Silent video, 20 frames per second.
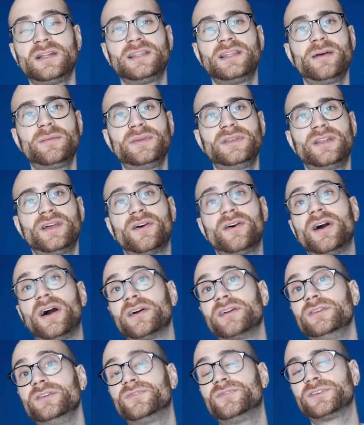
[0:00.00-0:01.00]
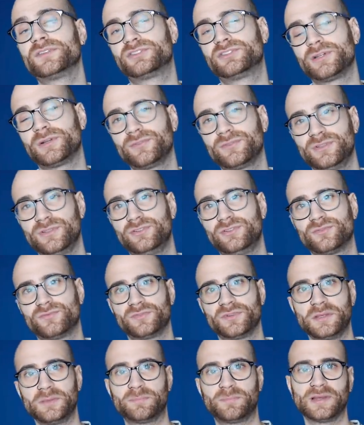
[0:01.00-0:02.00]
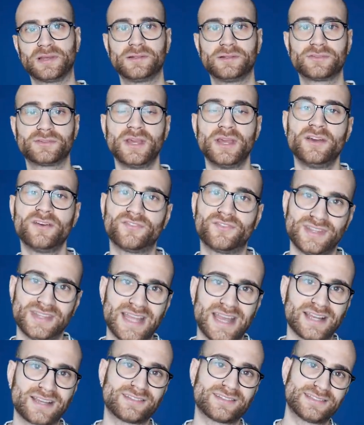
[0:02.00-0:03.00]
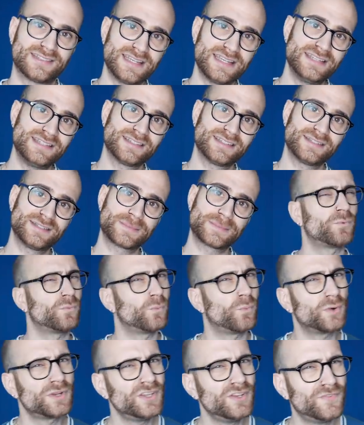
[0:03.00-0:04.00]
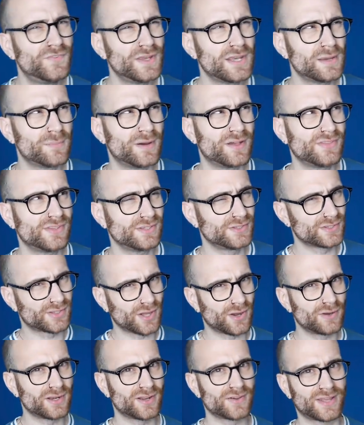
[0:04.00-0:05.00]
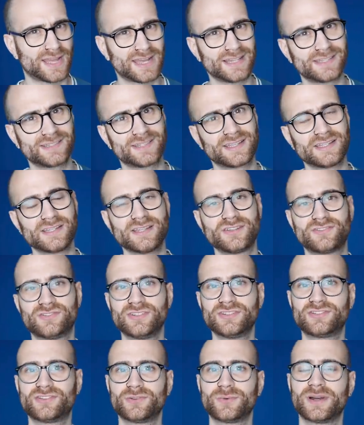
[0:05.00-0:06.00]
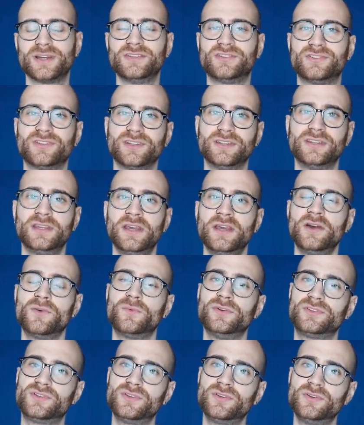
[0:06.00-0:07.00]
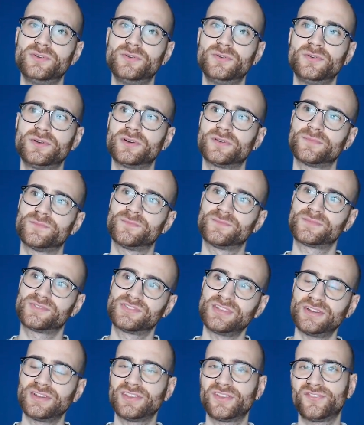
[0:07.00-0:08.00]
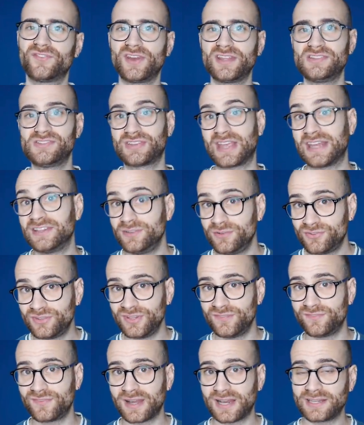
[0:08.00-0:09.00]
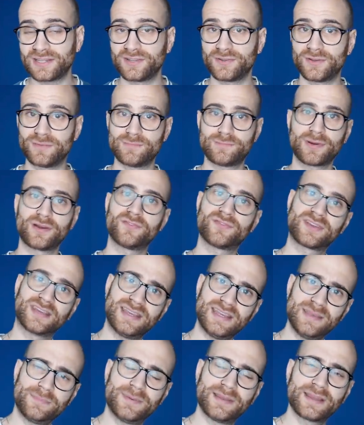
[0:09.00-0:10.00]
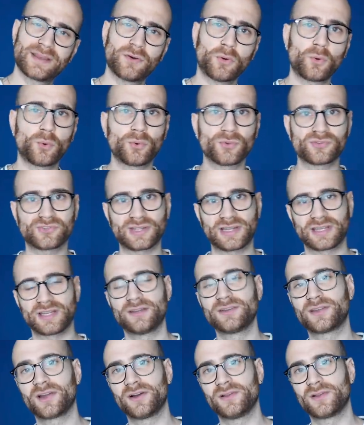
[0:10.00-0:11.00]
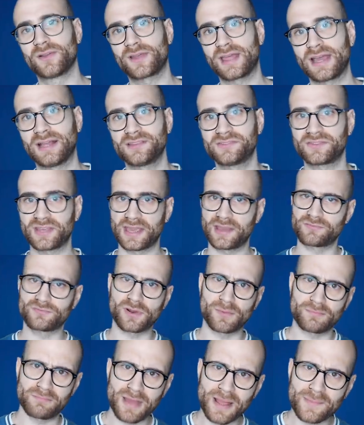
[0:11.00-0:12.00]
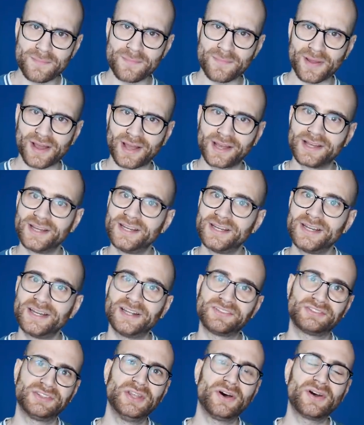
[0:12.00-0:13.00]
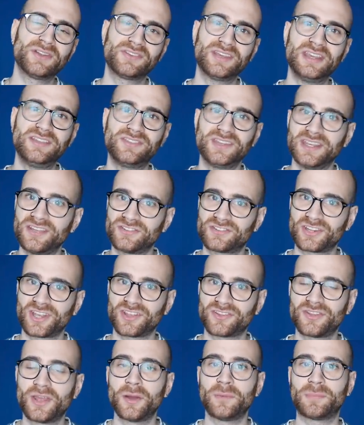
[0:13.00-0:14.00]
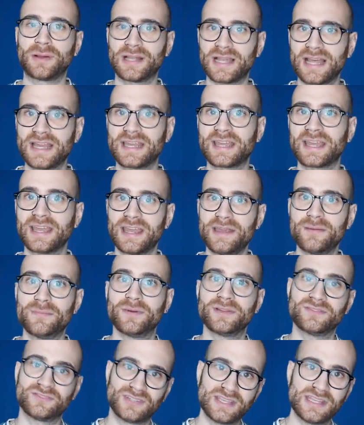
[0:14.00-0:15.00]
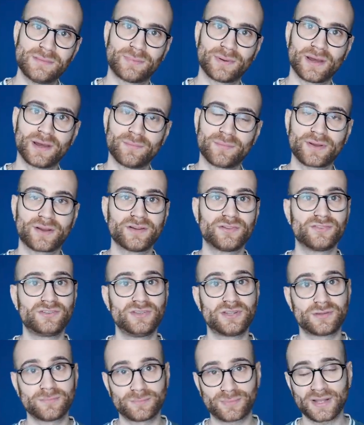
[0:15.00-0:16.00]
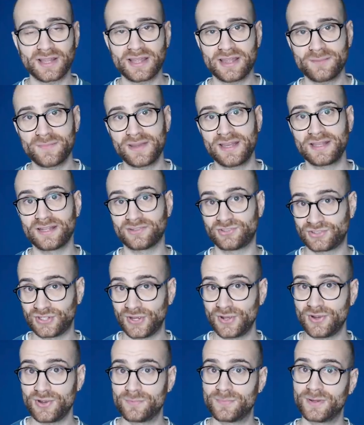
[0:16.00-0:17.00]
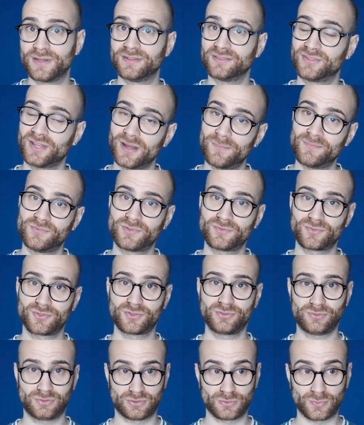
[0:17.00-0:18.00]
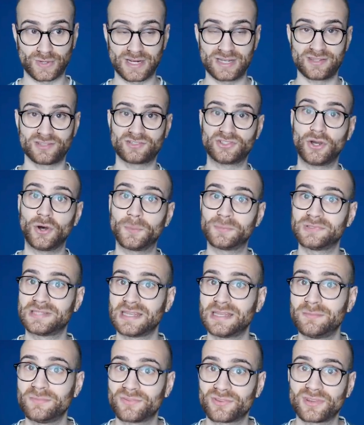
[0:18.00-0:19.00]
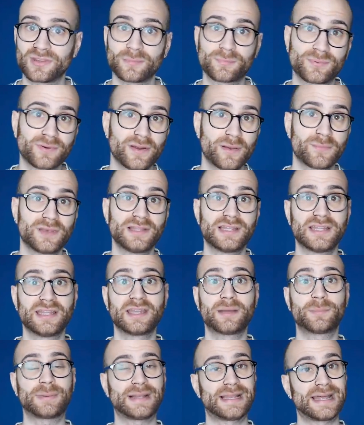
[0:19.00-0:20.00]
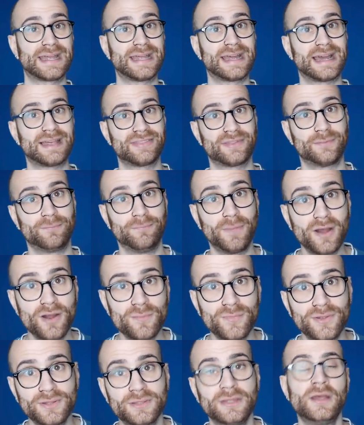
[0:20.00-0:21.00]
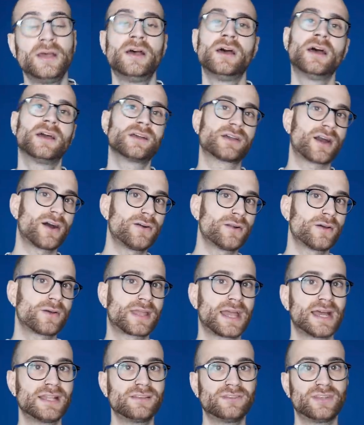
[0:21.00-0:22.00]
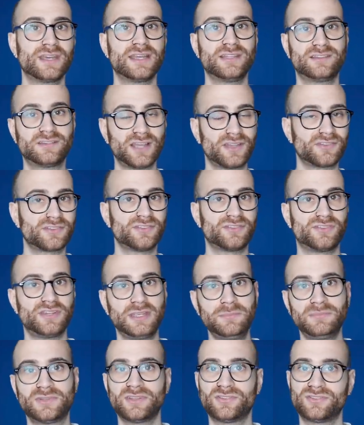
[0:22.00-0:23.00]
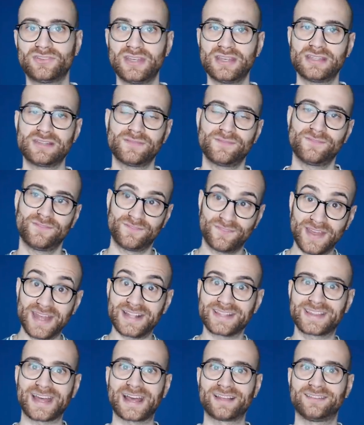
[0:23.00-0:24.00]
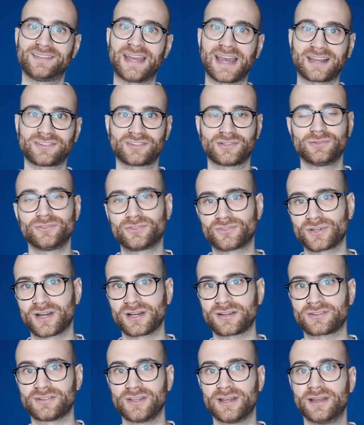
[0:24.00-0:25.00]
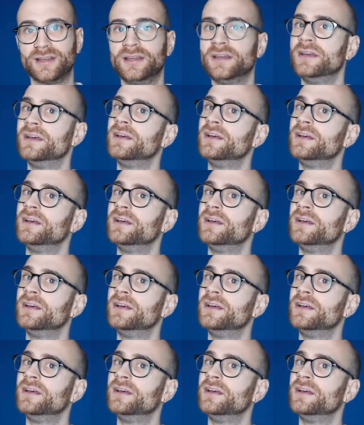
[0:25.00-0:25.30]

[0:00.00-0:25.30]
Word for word: Let me know how you think Chelsea should rebuild for next season. What do you think about the N'Golo Kante situation? Would you sit on the fence? Can you see value in both keeping or selling N'Golo Kante? Remember, it's not as easy as just playing him deeper because you can play him in a two, but in terms of the way the top teams in the Premier League play at the moment, N'Golo Kante doesn't seem to sit fit that tactical structure.